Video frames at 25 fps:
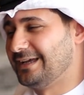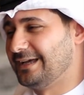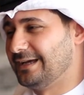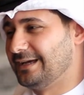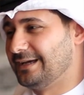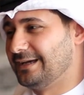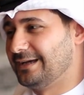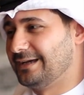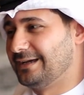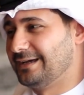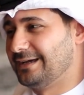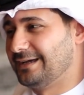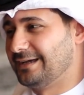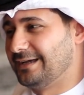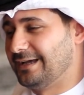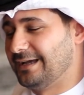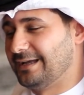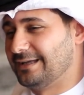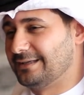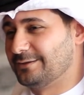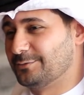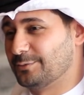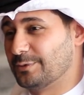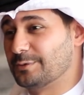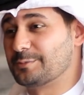
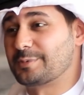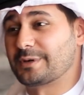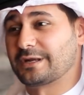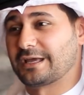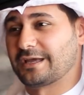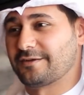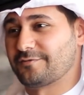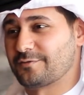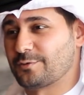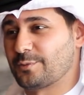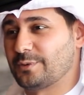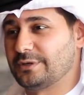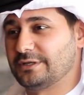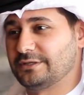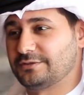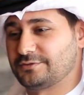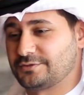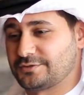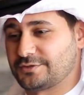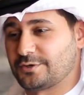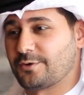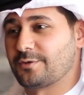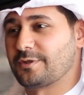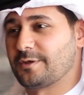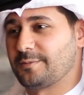And we'll bring everybody to
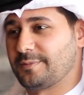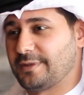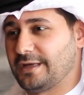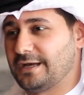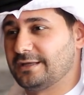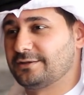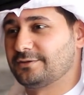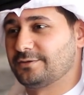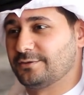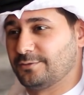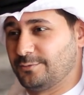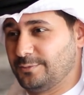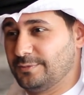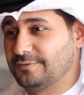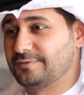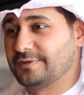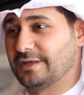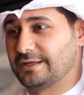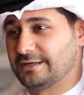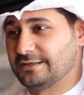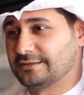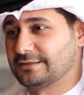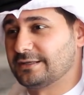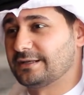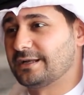show them that we've
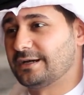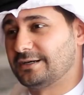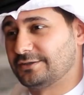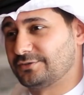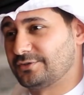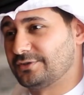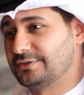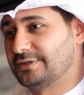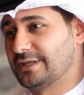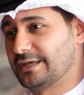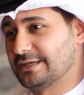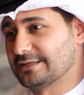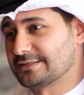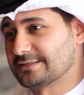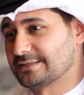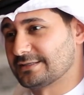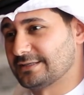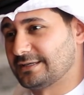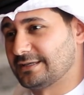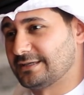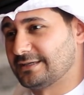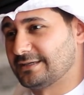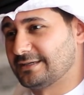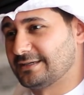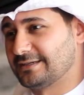done it in 100 days.
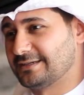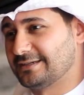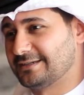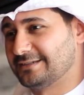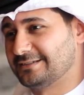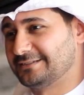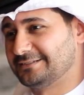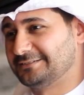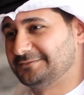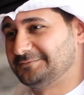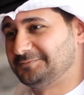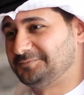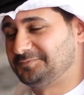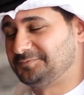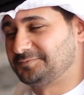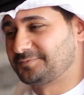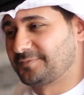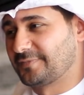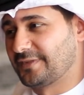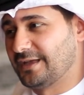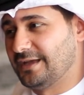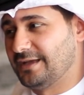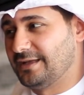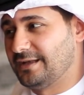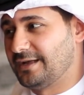And
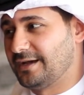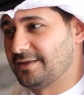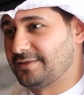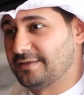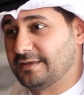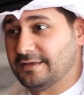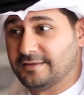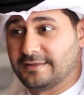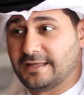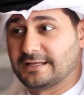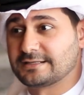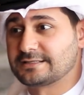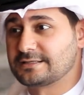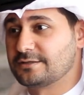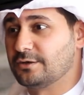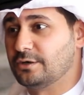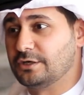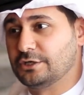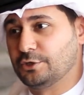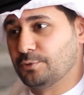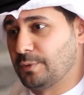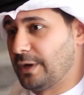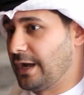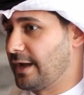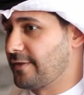I think that's the
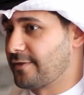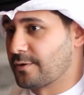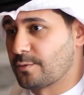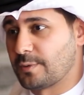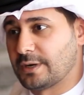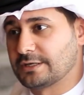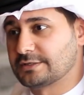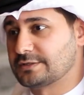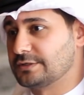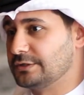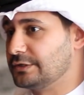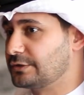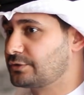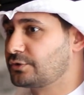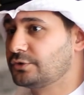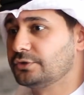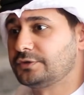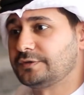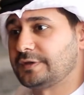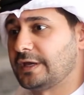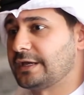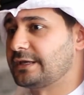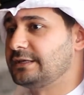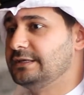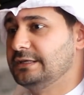only way. Otherwise, it
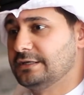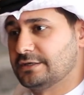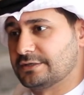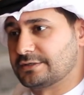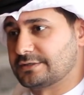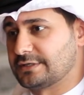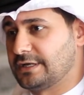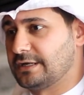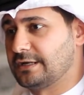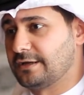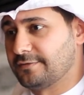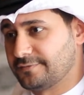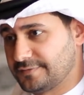could take years. And